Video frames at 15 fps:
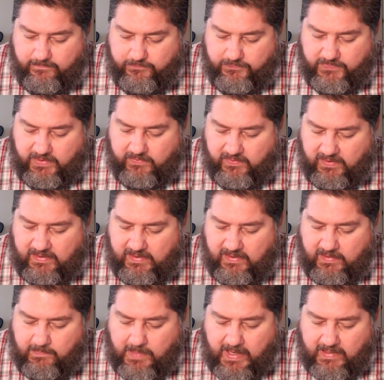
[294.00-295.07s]
Then the king
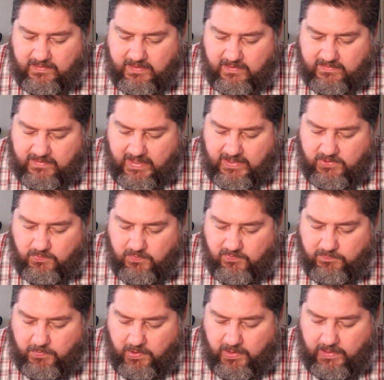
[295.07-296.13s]
commanded, and Daniel was
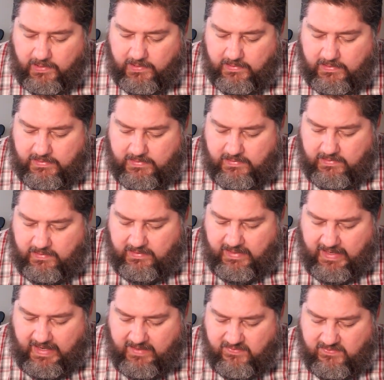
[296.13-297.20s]
brought and
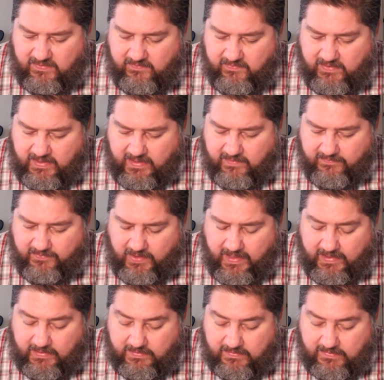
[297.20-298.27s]
cast into the den of
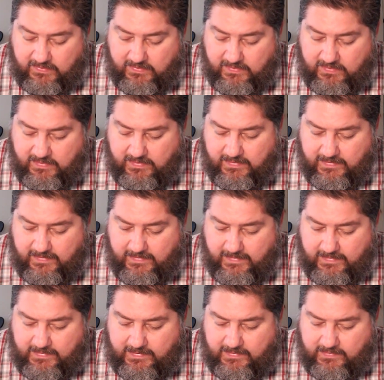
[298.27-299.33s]
lions.
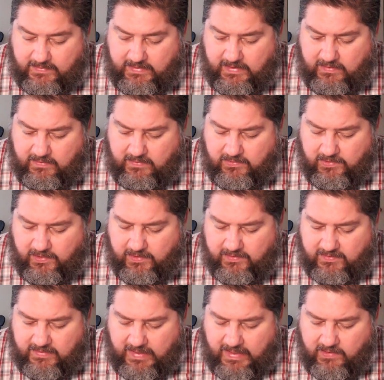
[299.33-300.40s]
The king declared to
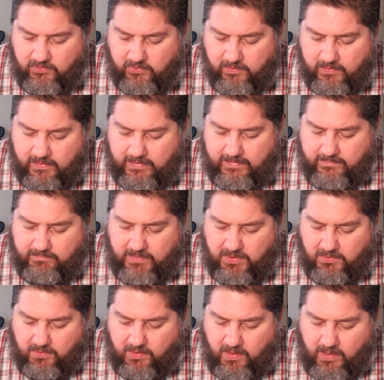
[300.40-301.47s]
Daniel, May
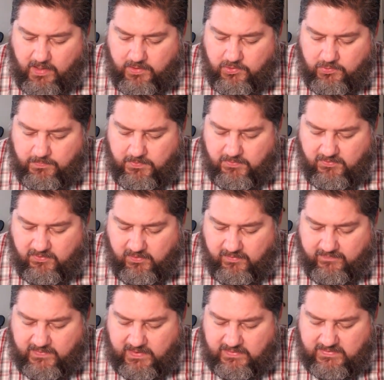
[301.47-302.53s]
your God whom you
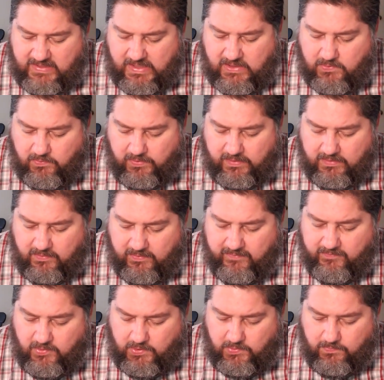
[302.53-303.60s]
serve continually
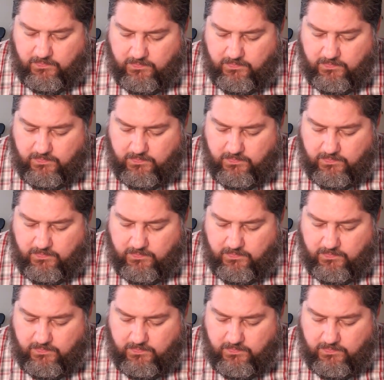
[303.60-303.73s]
deliver you.